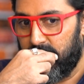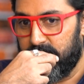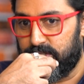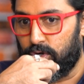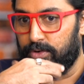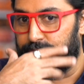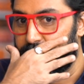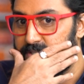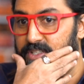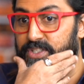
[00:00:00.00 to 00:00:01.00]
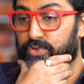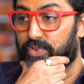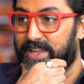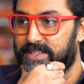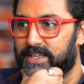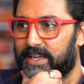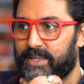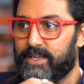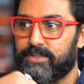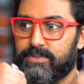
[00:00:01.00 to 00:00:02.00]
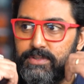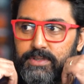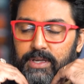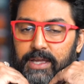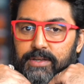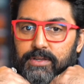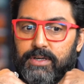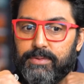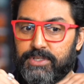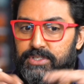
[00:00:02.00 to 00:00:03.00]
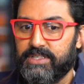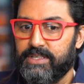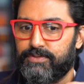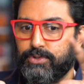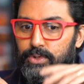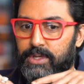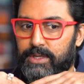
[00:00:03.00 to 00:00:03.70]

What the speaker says: his confidence in his writing, I guess, and he just leaves you.